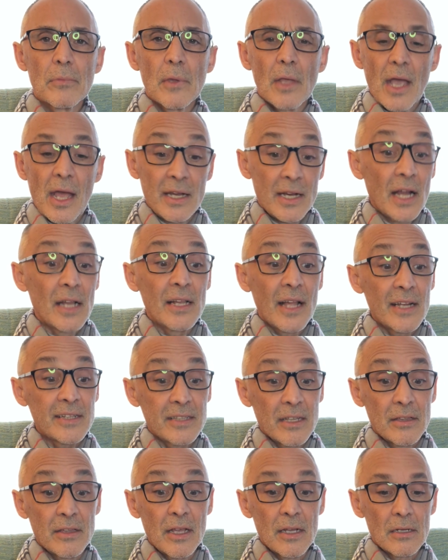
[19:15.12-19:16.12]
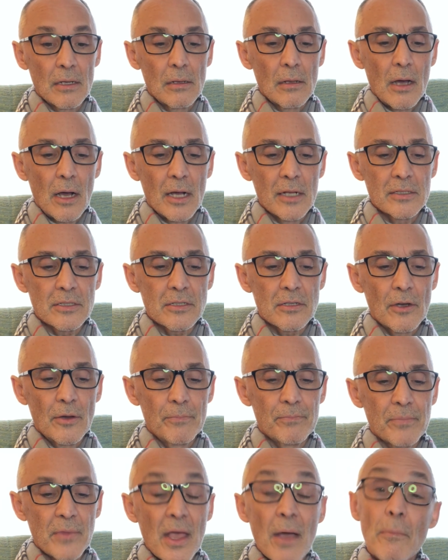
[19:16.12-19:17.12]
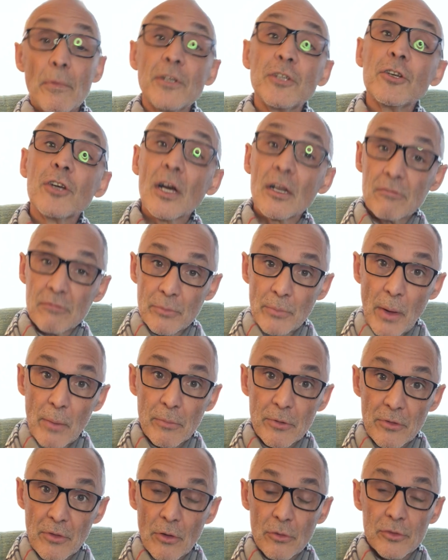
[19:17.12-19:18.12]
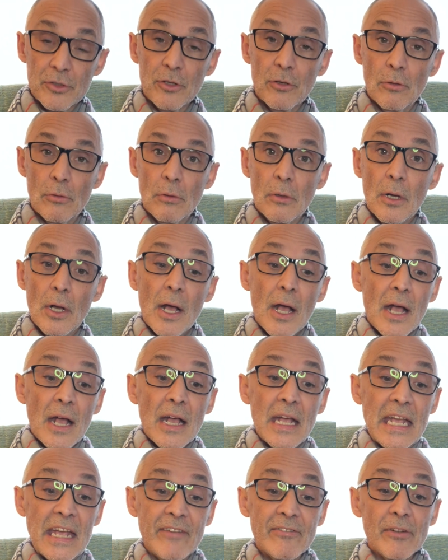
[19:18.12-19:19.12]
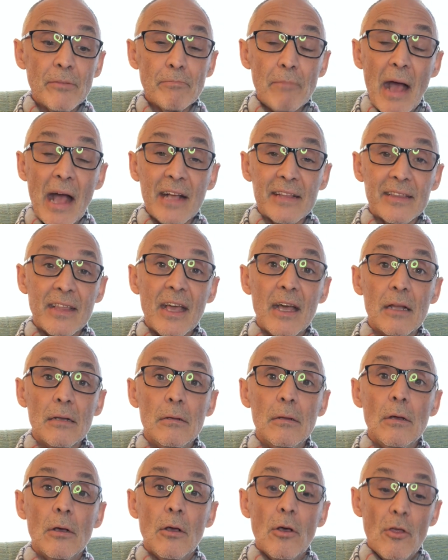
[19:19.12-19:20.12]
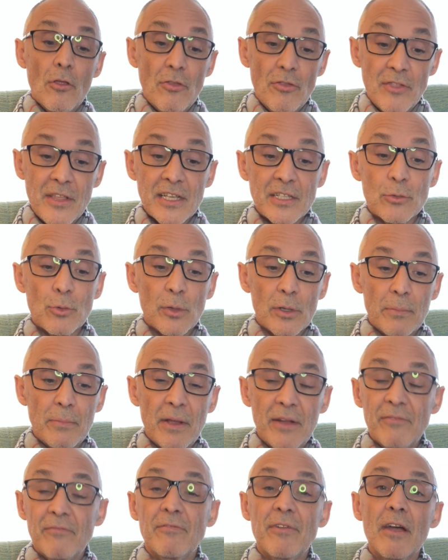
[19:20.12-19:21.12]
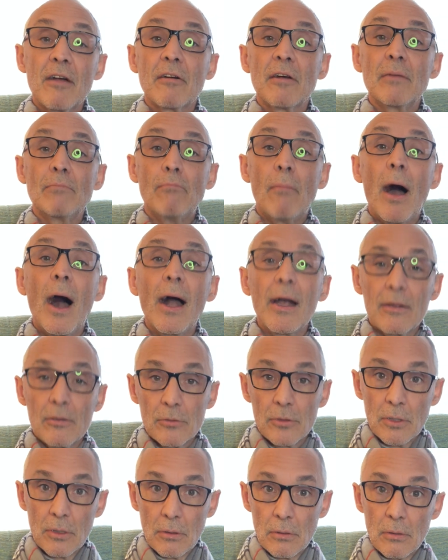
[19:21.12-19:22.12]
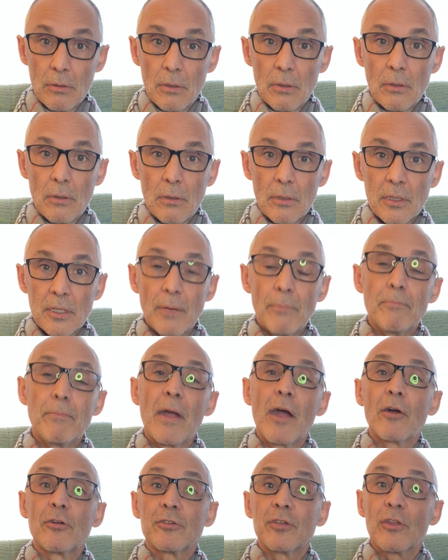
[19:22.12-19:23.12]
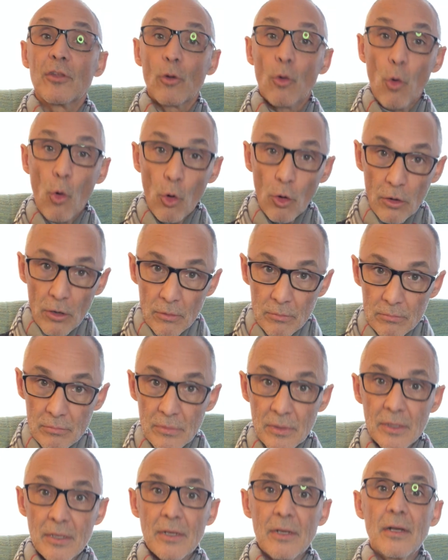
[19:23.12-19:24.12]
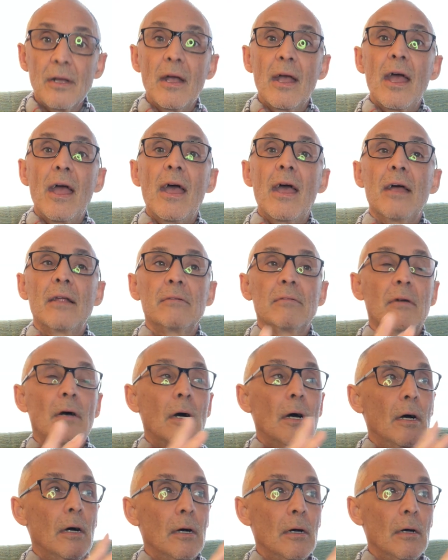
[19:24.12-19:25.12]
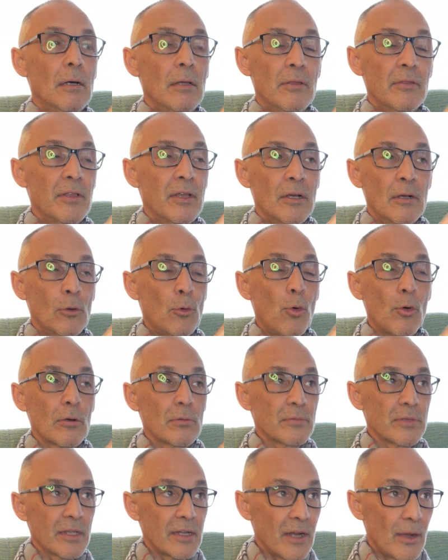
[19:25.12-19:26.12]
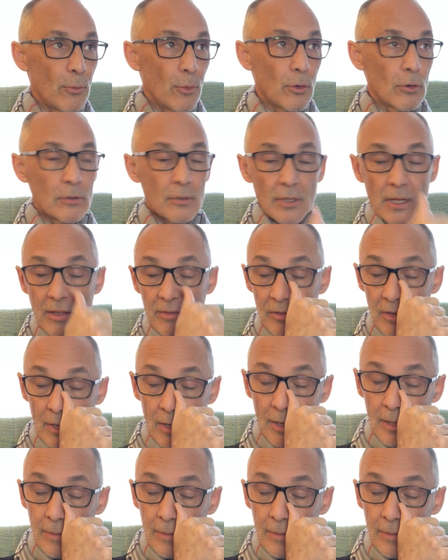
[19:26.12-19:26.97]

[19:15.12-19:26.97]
And I liked it then a lot. So, but you got to remember though too, even back then, this would have been very mild compared to the Quorum and the Quorums that I wore, and the